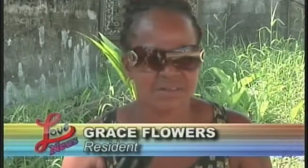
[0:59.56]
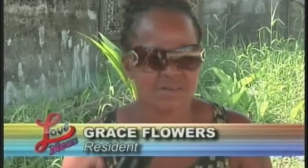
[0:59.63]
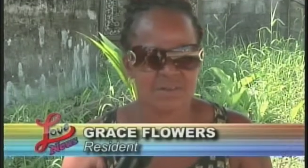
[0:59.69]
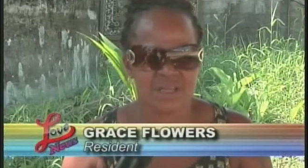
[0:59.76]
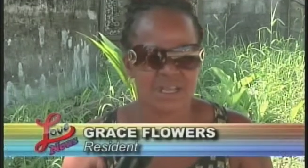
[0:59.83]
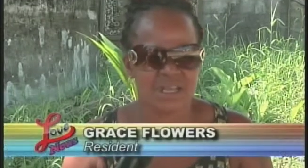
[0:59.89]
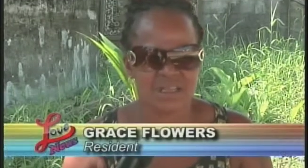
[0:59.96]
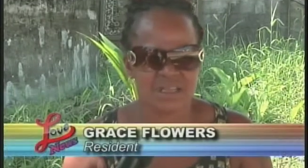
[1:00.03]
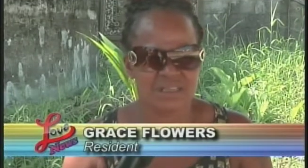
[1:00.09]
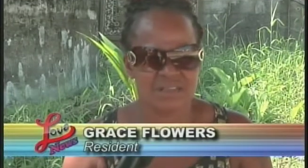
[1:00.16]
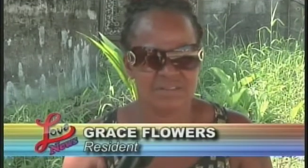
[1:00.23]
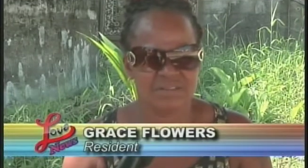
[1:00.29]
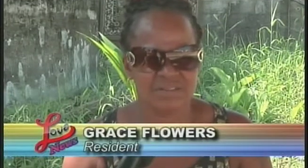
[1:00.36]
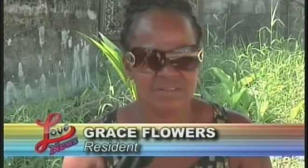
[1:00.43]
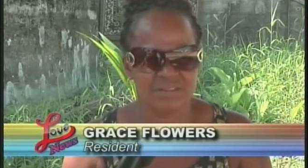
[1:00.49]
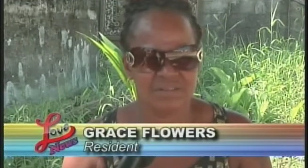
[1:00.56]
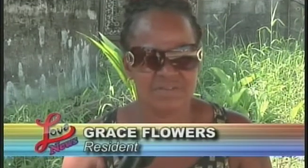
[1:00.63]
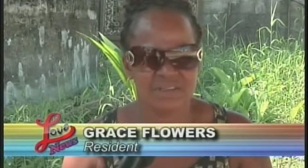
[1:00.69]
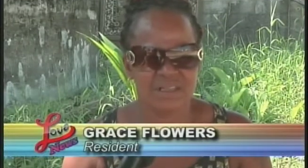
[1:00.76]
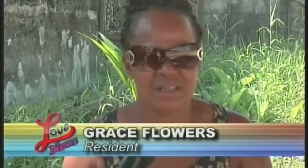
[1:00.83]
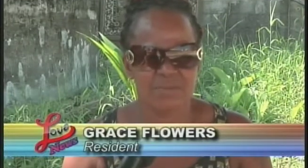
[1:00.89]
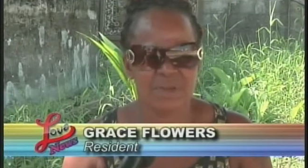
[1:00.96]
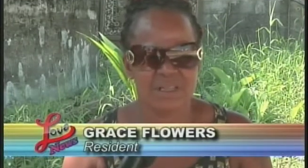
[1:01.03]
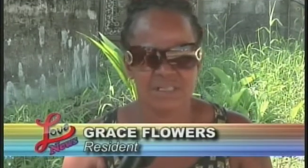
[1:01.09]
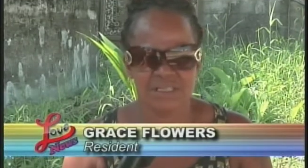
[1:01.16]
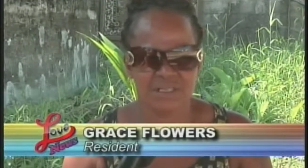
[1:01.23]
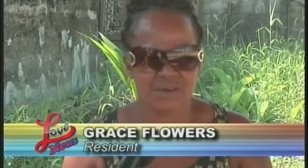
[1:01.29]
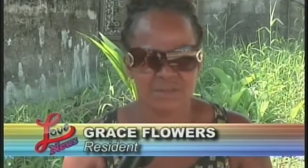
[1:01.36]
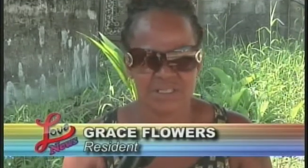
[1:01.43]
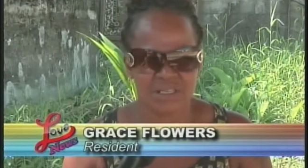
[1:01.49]
too long for anybody
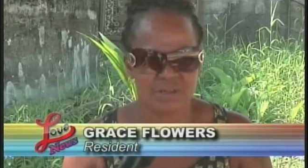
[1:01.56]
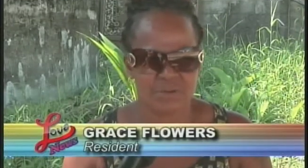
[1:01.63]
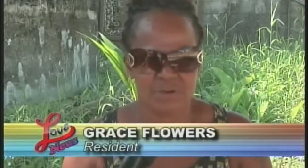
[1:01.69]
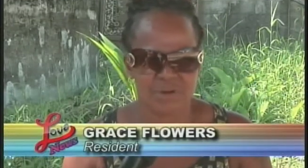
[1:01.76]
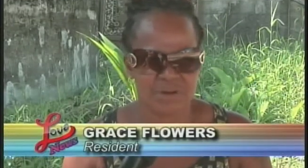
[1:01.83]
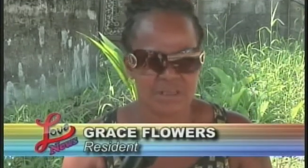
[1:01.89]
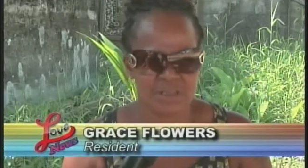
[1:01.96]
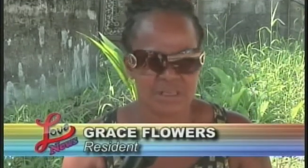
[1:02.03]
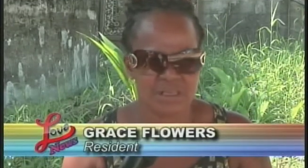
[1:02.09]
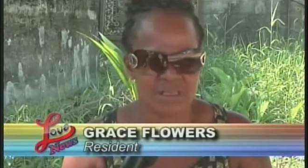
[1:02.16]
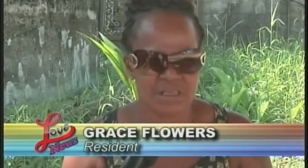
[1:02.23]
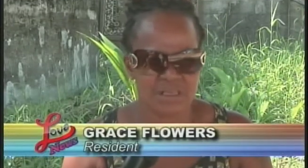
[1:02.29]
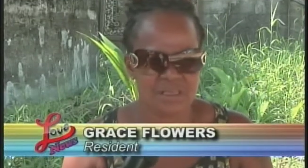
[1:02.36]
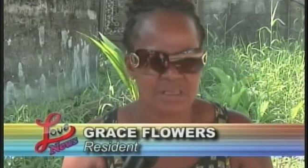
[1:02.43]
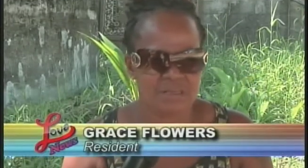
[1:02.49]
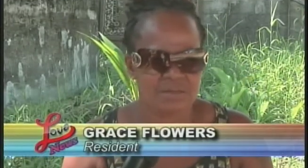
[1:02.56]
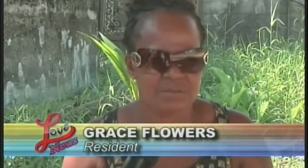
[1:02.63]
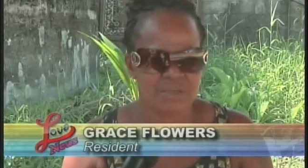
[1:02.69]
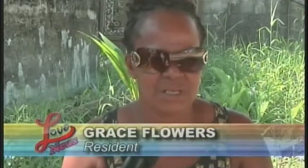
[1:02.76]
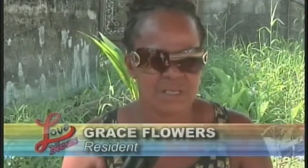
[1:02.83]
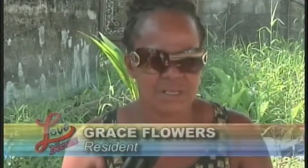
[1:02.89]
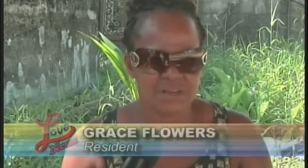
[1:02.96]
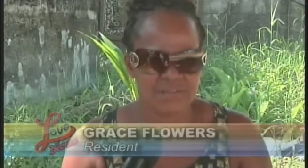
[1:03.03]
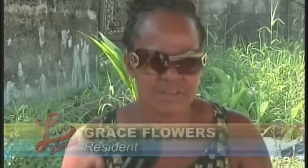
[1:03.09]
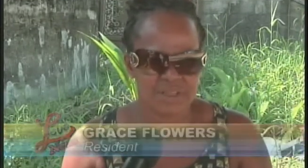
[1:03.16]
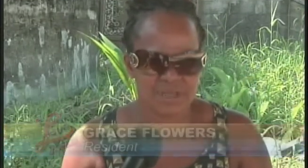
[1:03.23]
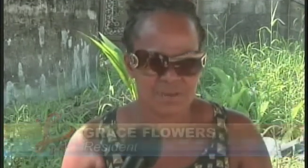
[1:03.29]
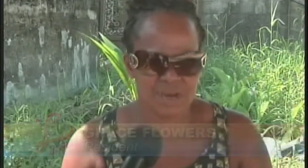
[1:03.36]
there out at work. Because after a